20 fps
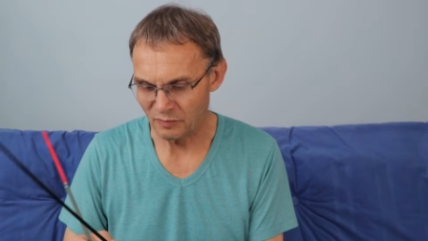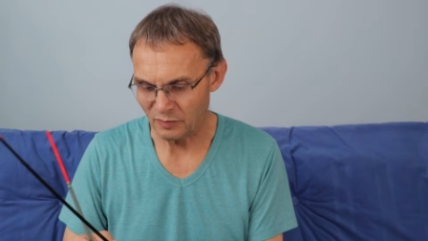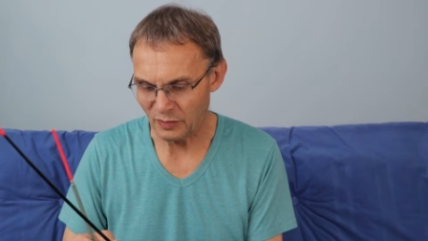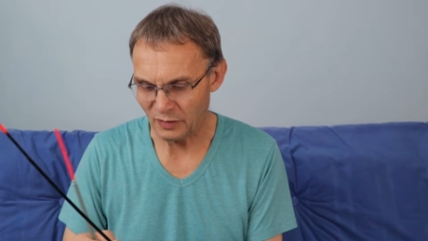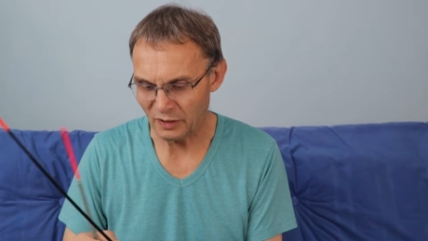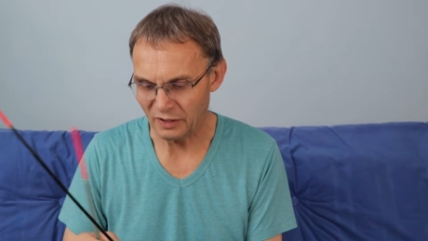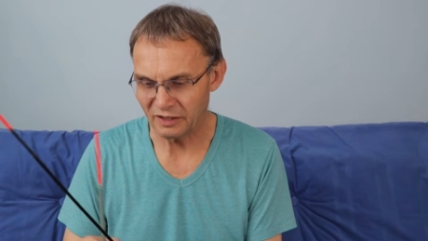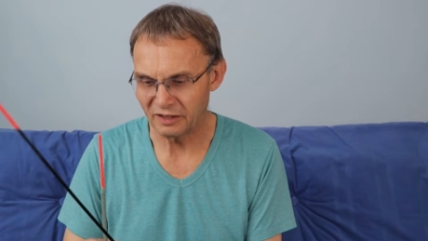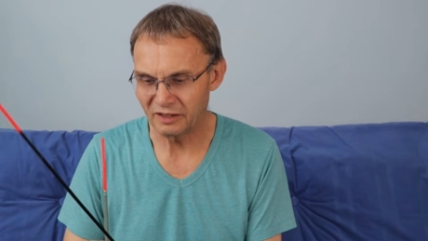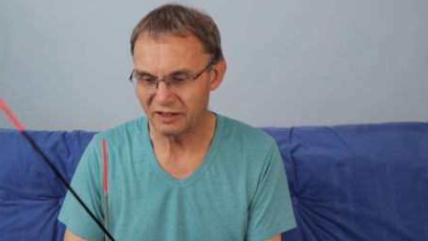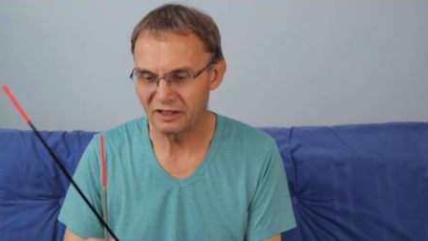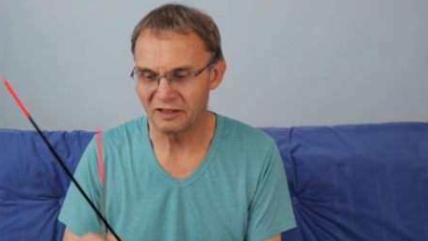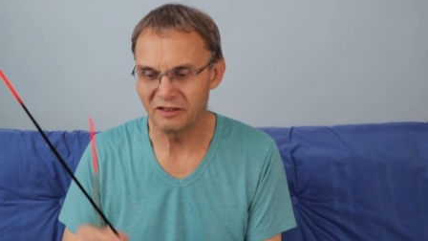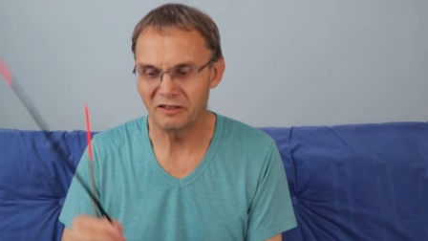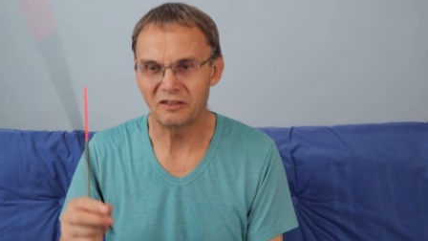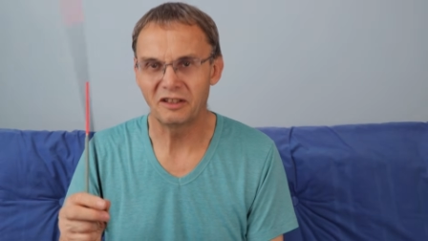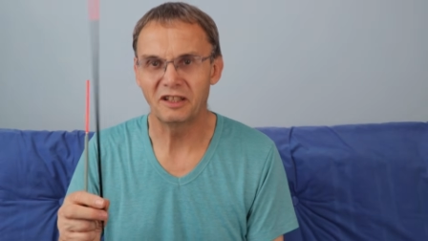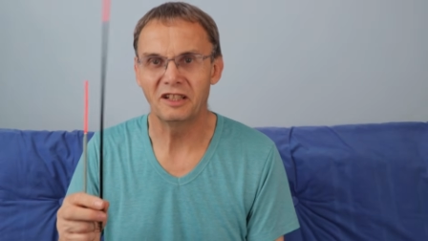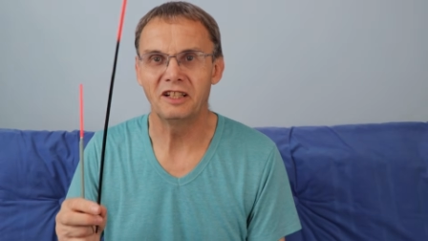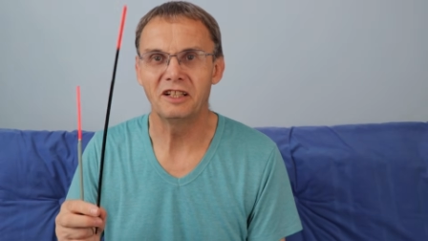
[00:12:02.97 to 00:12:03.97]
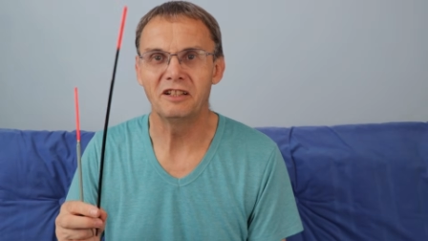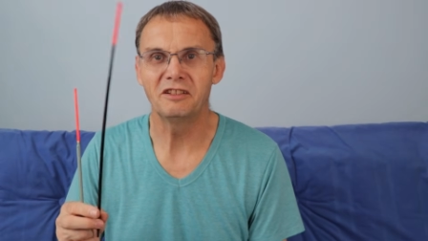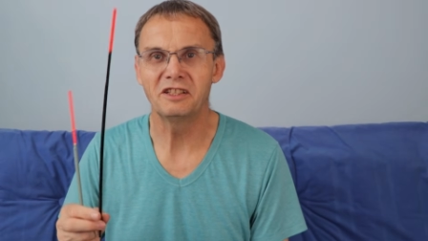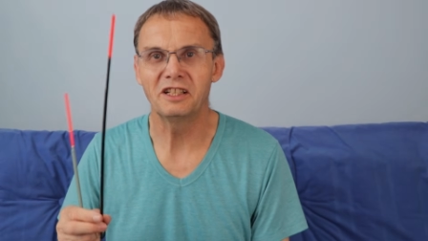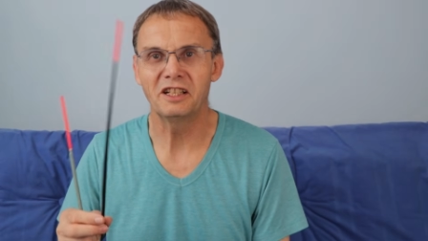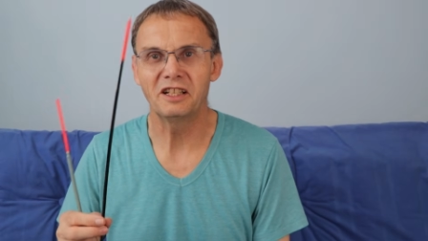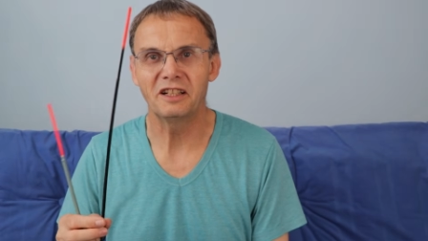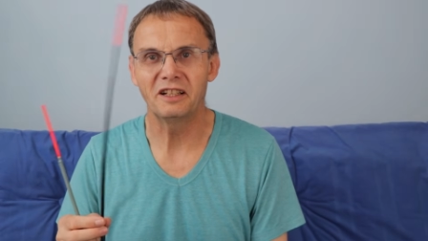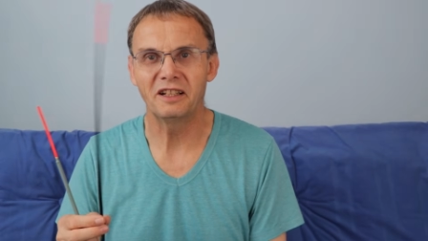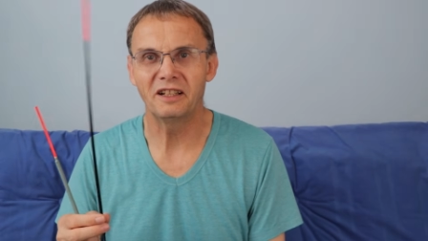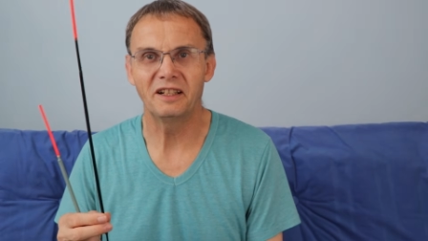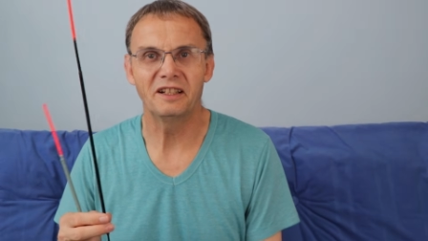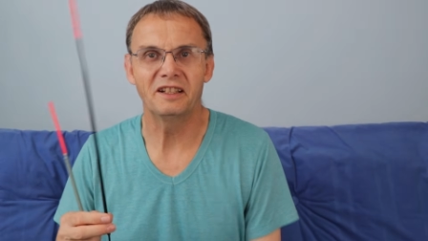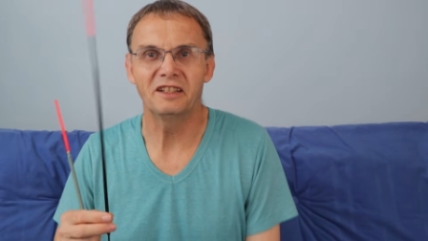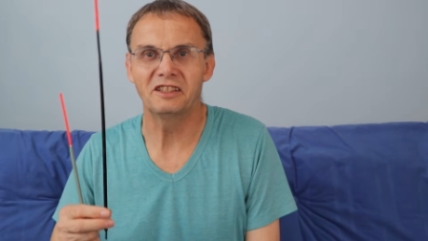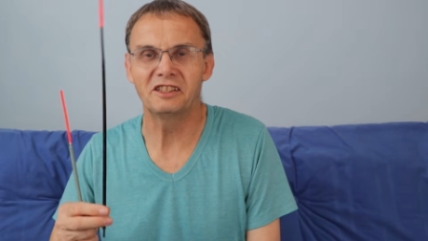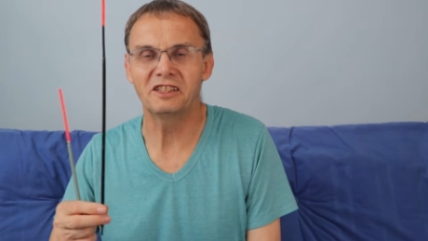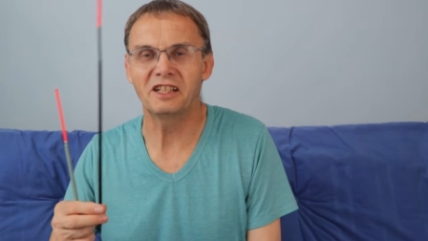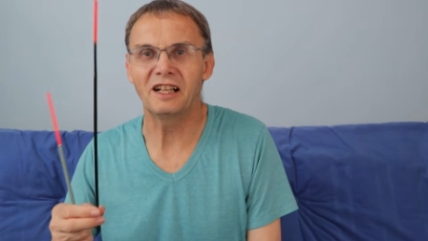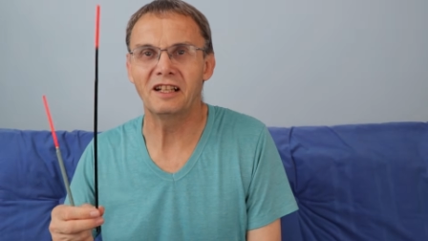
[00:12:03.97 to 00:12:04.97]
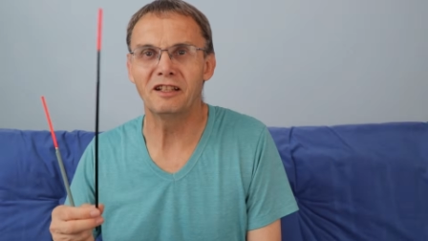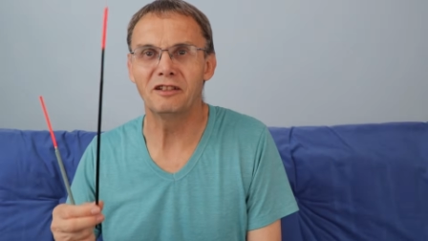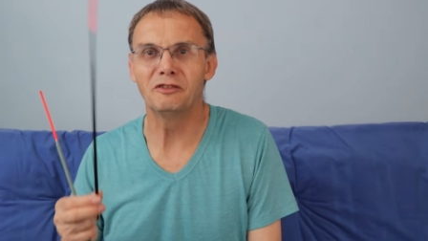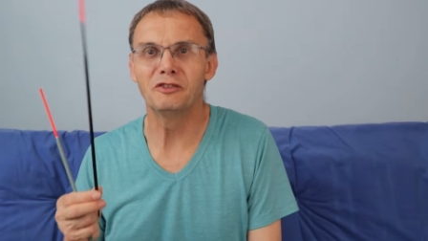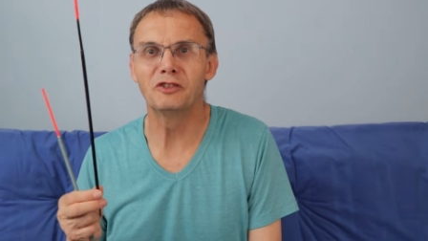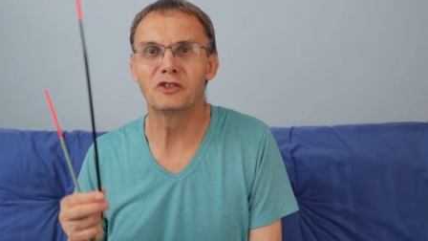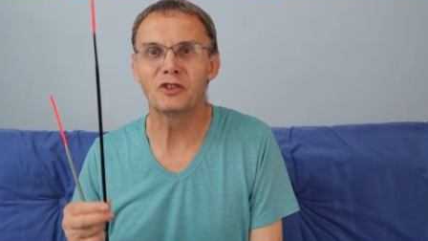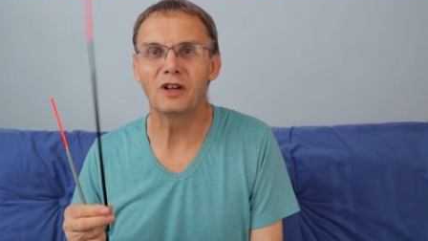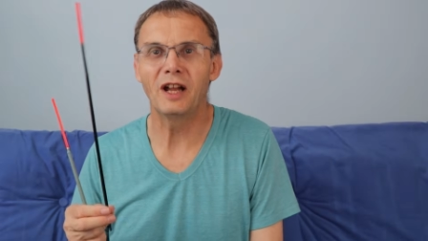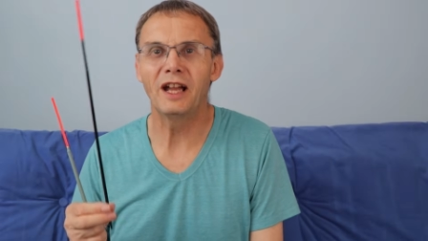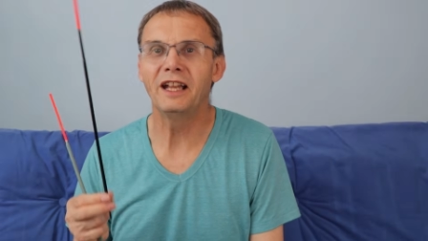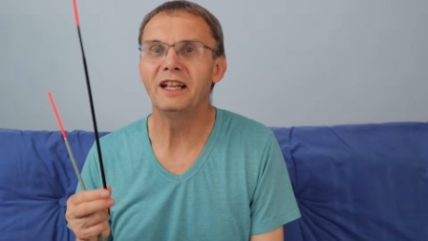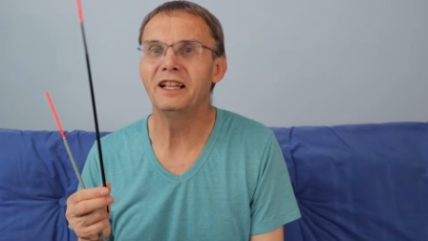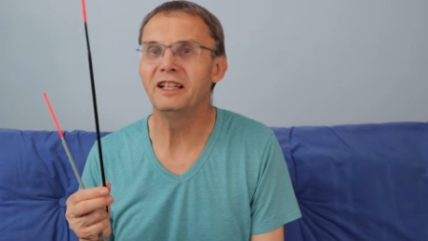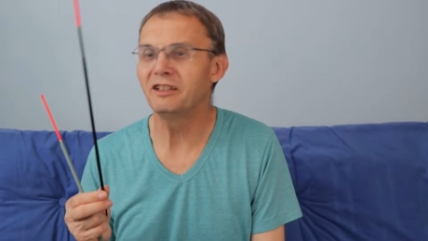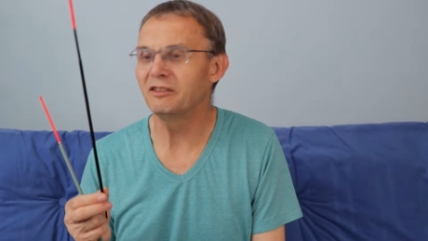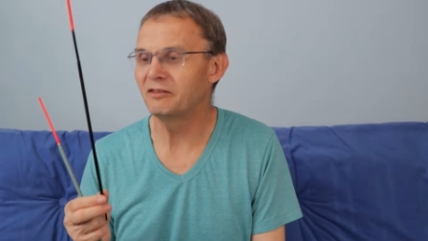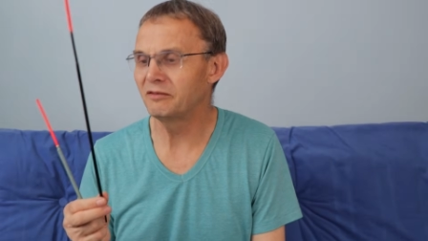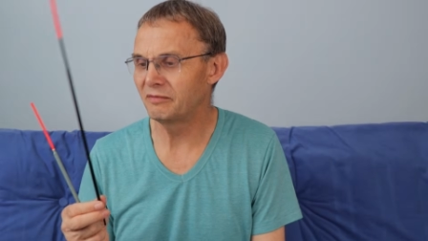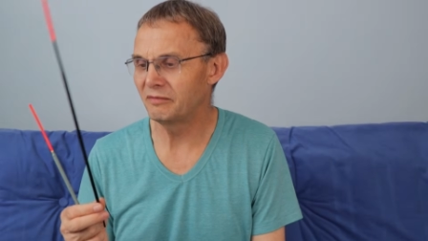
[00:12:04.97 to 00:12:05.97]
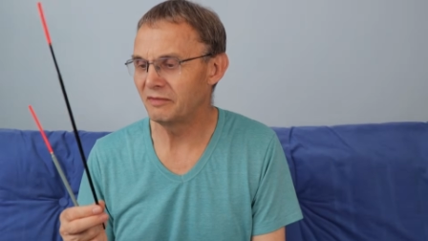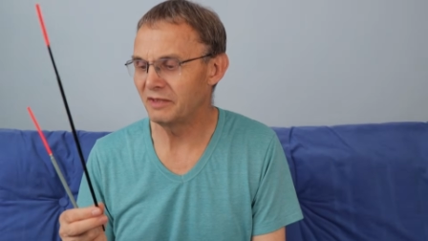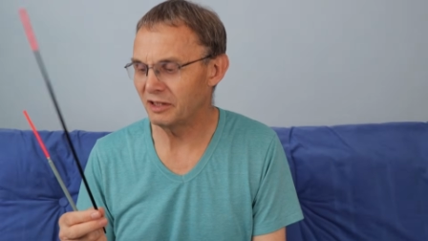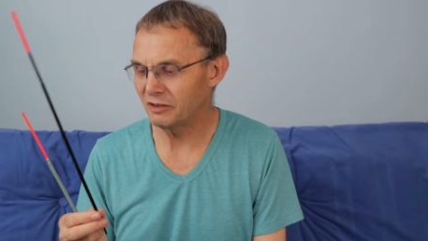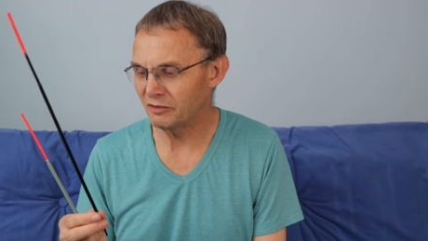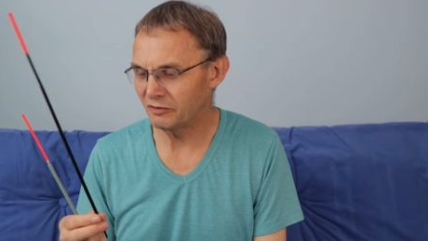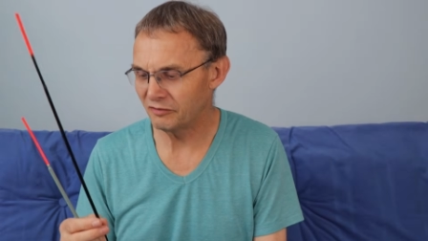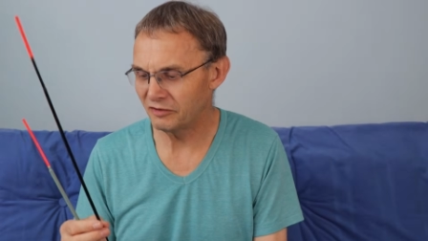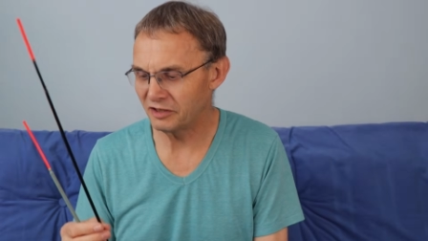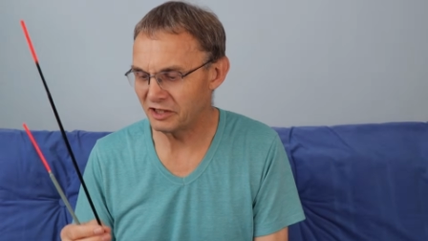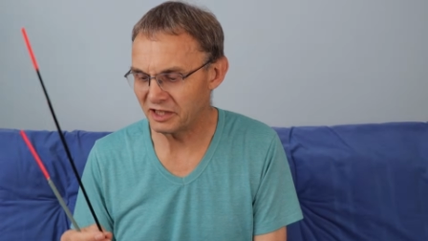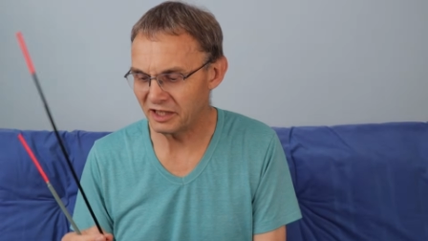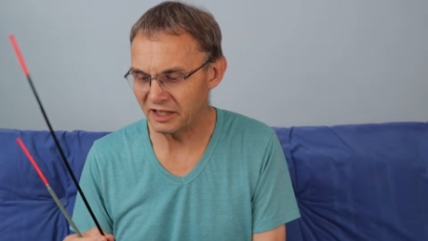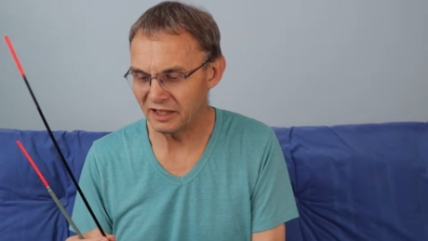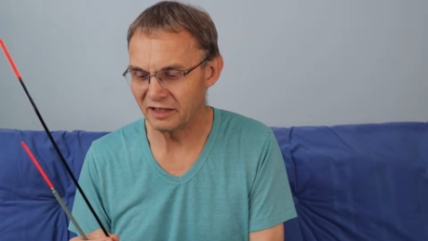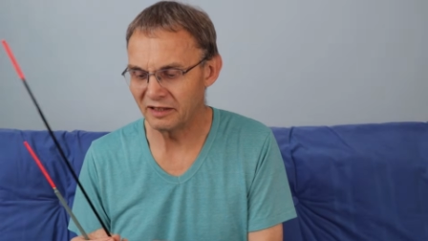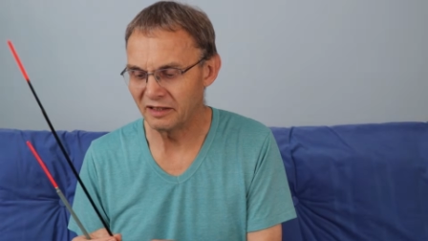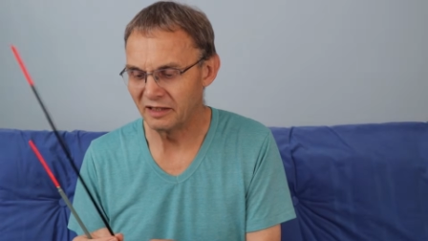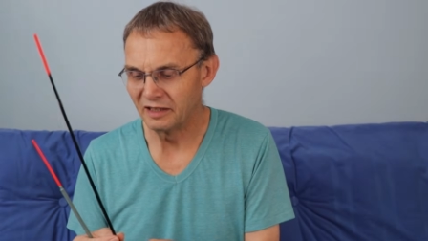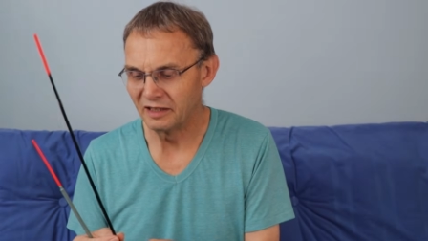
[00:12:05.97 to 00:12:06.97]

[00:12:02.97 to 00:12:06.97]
but you're not going to use it in a shallow drain. You're fishing